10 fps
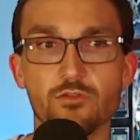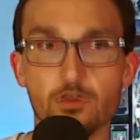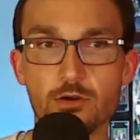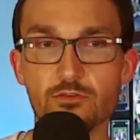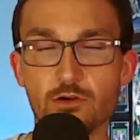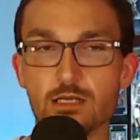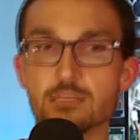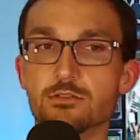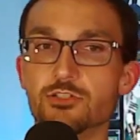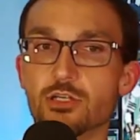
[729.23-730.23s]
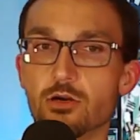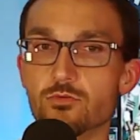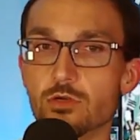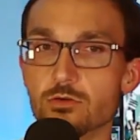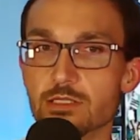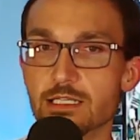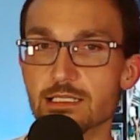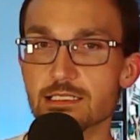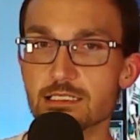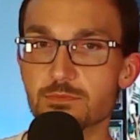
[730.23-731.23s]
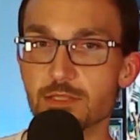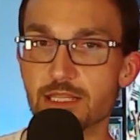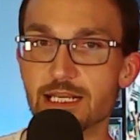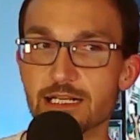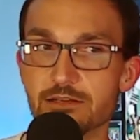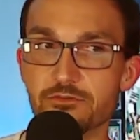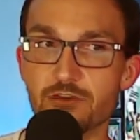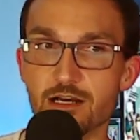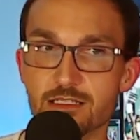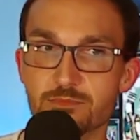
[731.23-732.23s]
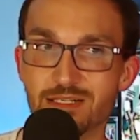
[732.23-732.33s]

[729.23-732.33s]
former Fox News show wrote that this is pathetic of Fox,